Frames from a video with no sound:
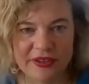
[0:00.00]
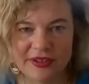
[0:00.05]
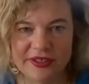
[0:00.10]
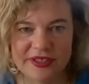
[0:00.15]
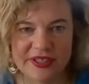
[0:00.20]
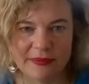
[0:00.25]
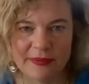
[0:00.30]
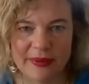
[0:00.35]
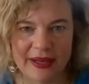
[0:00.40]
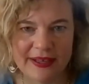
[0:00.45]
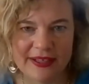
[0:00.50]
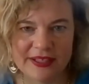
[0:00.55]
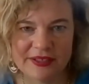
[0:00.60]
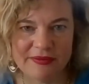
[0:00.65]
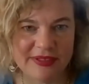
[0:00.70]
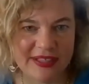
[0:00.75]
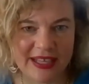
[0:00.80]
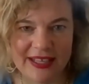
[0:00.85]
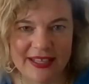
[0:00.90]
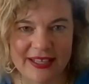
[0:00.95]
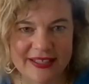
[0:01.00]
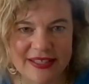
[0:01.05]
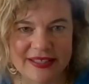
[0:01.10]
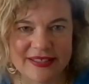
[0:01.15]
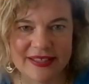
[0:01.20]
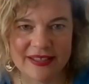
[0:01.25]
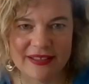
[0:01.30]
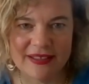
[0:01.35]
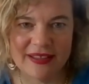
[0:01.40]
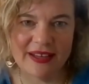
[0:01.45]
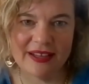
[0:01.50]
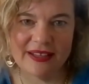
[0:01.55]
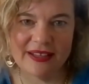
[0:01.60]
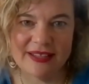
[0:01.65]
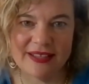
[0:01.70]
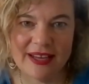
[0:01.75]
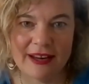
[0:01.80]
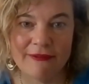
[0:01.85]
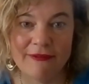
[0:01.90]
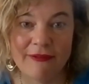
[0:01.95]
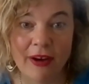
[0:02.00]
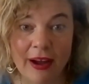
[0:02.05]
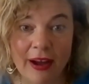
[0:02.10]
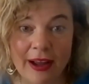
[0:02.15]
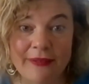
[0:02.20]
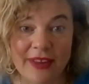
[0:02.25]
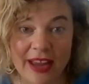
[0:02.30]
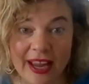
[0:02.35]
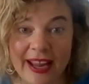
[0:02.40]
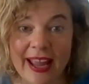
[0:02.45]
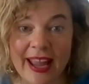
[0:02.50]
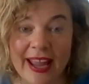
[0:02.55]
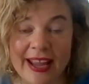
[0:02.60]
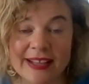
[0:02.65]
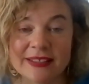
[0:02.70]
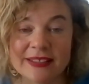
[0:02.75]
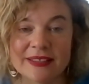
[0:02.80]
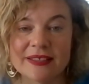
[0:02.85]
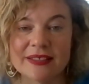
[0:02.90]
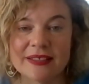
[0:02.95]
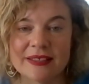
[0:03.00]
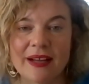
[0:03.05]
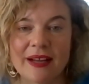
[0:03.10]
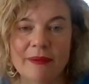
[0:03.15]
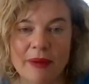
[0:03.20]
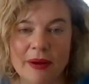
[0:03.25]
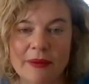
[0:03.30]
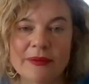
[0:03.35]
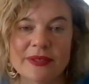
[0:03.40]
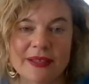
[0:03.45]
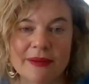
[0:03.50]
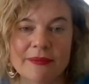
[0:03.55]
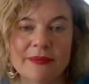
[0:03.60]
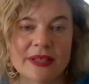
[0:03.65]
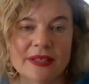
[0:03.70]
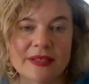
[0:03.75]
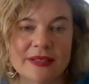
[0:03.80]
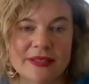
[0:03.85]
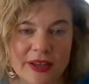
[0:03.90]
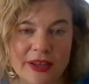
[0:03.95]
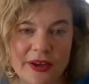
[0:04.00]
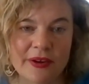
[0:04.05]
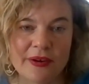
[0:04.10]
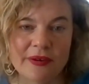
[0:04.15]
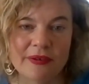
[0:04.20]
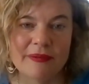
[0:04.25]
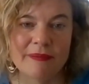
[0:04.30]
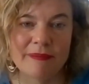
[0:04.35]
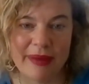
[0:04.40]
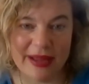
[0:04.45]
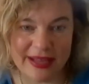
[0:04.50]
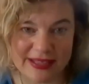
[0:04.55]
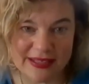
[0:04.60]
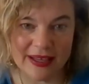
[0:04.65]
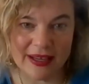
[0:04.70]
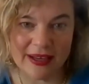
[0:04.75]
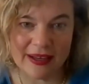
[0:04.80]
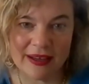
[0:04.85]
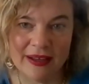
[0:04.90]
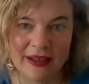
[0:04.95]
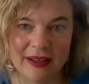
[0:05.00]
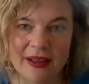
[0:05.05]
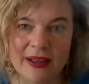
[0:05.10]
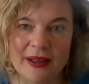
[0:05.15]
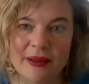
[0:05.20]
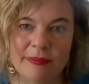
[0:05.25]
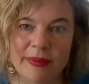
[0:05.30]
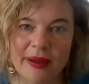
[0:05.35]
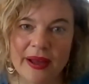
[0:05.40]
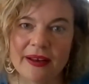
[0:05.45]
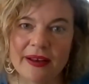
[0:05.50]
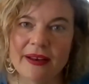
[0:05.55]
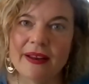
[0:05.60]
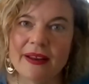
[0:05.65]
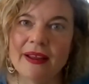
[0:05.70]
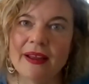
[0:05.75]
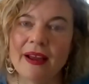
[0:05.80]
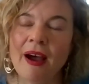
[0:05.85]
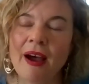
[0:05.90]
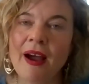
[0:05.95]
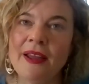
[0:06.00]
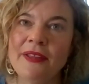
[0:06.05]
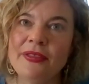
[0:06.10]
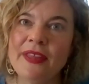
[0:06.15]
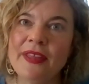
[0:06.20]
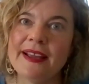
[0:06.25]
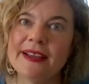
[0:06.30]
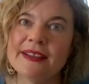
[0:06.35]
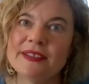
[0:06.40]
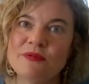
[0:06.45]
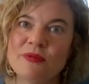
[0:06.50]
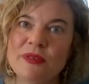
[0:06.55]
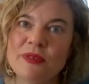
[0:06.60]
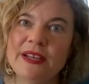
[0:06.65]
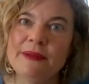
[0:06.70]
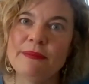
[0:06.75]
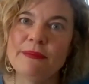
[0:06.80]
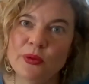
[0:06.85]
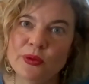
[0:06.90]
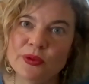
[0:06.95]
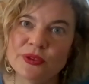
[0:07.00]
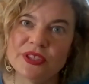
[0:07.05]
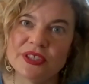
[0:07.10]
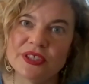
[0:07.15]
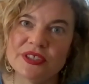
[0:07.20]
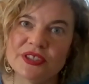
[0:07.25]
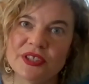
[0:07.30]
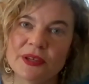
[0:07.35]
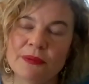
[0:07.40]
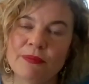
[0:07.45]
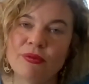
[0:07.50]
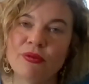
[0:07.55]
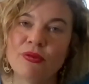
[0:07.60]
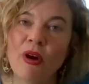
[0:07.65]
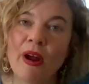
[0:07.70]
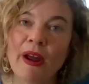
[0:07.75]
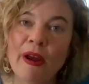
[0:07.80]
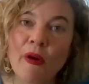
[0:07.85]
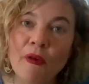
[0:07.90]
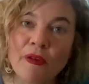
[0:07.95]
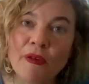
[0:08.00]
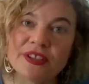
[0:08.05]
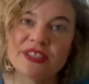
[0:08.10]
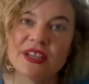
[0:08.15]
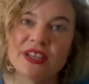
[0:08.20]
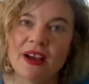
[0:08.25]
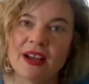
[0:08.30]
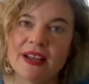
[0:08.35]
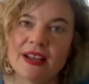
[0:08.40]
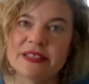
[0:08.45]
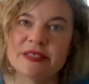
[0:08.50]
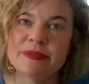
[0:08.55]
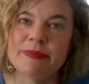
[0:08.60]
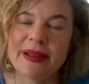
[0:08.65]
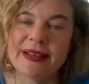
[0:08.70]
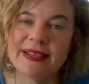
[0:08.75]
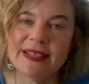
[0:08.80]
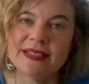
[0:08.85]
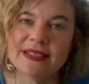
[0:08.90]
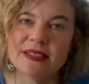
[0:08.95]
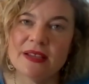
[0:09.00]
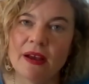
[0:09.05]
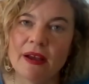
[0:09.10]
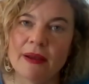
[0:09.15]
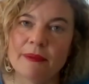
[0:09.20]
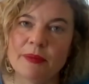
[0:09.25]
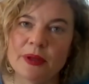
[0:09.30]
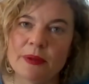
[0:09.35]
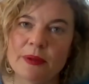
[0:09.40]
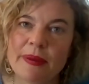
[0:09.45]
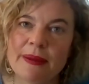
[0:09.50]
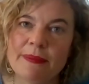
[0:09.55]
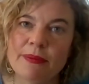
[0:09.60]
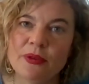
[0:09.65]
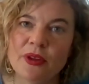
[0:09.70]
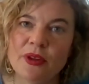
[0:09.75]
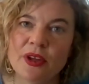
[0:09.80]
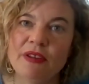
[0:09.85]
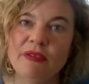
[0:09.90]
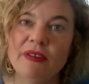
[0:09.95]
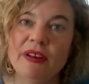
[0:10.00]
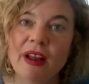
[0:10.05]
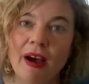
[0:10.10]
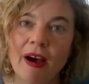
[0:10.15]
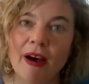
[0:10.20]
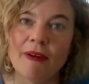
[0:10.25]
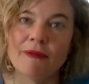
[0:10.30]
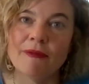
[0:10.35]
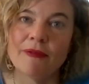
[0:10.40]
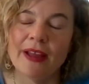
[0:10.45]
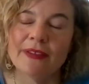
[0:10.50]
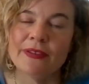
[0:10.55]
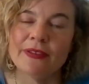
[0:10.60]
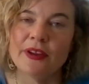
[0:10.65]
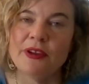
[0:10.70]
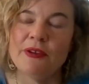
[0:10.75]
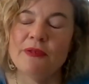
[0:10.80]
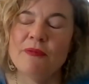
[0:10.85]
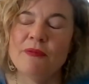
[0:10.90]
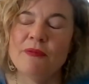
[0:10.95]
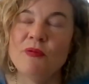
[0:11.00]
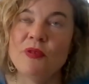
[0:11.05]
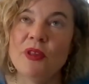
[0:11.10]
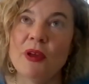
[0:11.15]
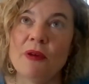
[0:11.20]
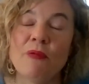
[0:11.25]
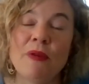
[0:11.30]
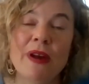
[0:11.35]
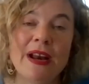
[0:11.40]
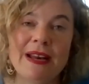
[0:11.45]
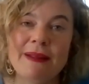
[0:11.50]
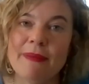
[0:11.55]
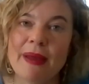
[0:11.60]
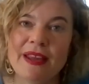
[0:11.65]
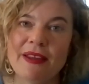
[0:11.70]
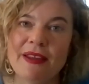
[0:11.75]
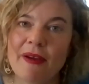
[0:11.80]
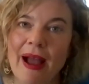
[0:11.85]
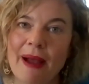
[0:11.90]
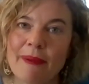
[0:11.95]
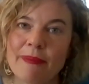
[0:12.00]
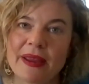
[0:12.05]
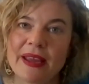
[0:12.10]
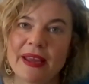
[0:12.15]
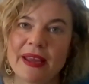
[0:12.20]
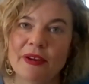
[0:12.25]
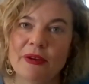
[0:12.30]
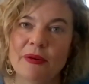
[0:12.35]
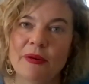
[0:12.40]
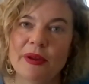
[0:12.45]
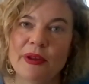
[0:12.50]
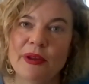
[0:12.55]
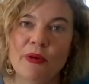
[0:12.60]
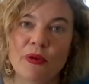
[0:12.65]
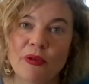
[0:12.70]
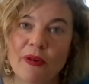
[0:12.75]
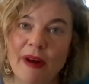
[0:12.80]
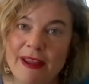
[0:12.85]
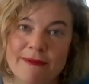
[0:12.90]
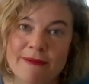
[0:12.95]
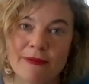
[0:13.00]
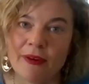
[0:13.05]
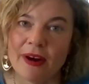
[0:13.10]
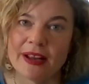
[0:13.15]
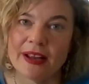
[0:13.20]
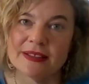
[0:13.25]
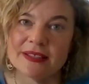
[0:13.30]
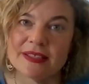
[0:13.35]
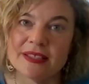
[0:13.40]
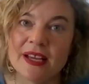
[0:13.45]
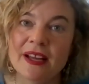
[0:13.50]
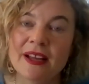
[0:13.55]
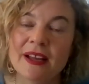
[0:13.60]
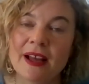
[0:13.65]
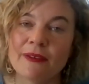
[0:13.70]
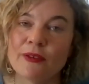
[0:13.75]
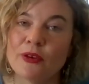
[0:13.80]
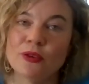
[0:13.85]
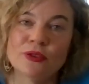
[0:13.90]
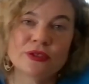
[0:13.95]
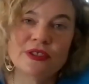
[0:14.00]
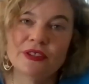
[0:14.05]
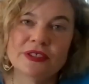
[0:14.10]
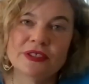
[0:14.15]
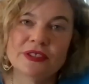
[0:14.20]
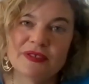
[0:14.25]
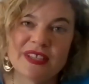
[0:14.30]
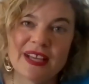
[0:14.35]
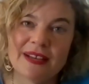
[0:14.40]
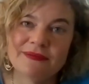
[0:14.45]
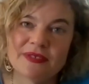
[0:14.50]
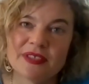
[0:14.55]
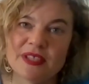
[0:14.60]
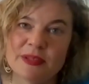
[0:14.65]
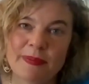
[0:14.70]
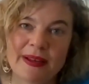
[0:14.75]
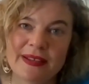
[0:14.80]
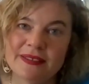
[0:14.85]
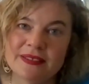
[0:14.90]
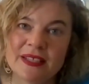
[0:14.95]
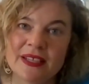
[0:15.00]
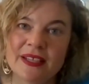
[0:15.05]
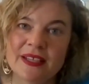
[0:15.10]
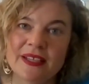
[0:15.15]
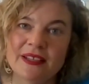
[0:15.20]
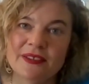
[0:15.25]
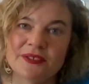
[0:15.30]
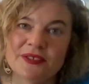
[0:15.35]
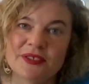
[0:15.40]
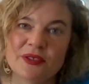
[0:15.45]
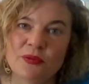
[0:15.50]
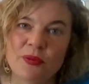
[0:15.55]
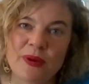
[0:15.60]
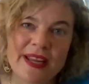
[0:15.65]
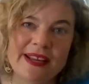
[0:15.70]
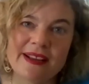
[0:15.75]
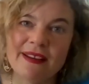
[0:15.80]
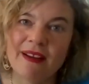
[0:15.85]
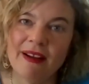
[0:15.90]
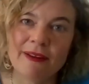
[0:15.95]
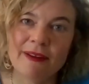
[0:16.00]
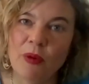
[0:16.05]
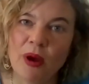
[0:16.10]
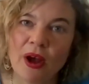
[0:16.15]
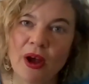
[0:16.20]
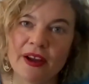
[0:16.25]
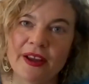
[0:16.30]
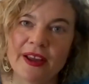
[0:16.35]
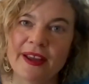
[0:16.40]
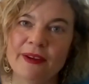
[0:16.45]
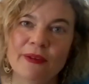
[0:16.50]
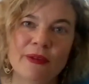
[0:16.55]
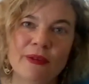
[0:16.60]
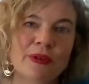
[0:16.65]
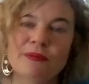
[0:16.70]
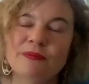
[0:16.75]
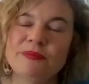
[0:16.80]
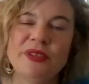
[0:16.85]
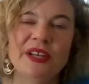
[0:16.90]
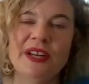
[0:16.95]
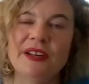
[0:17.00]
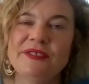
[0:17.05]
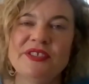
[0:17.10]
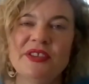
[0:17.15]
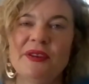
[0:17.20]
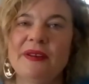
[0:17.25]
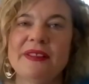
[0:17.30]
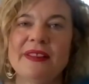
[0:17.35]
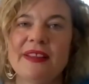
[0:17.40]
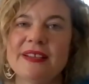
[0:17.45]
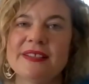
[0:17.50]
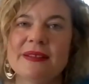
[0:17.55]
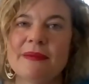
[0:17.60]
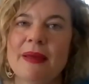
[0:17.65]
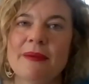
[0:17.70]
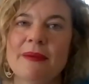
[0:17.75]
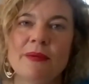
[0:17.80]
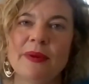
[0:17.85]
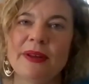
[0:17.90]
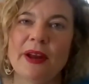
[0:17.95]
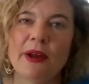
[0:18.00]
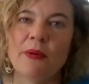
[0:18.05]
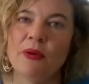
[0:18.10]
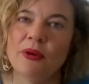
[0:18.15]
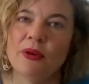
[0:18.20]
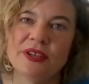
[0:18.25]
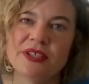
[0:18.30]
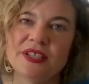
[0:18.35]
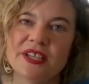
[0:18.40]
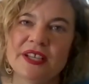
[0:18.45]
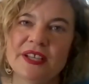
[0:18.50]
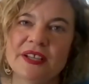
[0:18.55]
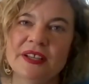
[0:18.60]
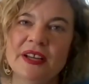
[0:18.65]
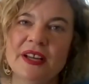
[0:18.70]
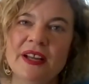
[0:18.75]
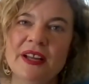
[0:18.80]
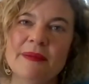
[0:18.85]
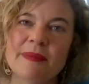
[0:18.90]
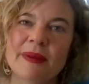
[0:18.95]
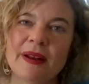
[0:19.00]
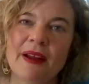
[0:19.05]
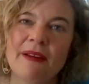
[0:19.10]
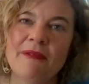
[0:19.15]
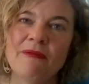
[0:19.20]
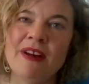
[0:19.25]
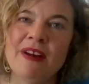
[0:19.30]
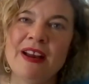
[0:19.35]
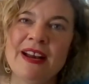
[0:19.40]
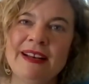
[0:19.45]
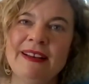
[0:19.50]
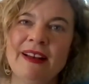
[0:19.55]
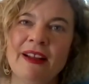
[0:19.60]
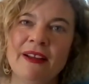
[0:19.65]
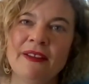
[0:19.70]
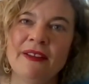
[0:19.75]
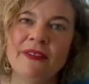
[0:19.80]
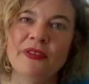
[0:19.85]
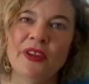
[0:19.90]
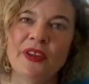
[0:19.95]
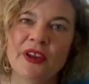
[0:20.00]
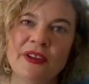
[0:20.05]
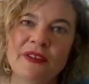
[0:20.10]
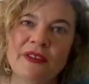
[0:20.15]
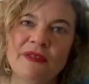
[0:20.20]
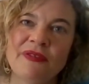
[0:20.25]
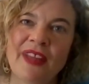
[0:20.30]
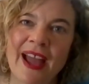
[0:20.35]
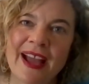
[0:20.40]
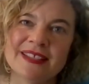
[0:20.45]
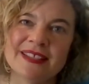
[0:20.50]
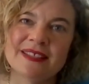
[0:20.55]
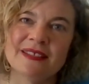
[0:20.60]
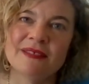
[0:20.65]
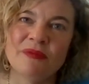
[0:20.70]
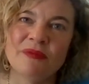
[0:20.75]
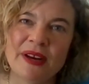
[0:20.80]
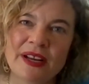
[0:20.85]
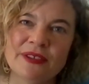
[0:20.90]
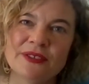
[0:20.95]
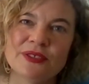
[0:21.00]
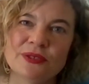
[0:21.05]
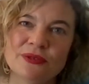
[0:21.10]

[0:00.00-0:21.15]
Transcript: truism, and it's ridiculous, isn't it, that it can take 5 decades to come up with something so basic. But I think it's really important to prioritize spending time with the people that you love and that really make you happy and who are your great friends. Of course, lots of us have to spend lots of the week kind of working or doing things that maybe we don't want to do. But I've really learned that that's a real